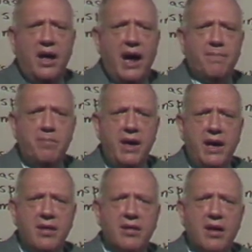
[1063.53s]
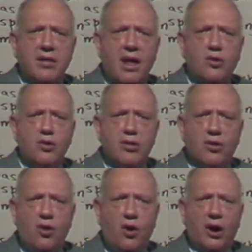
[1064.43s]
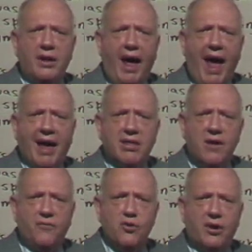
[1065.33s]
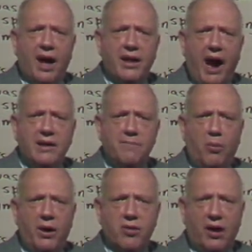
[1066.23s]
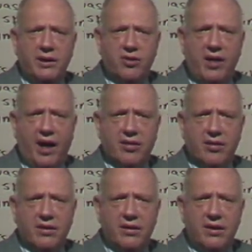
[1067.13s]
It means that you scored as if you got 80 points on each test.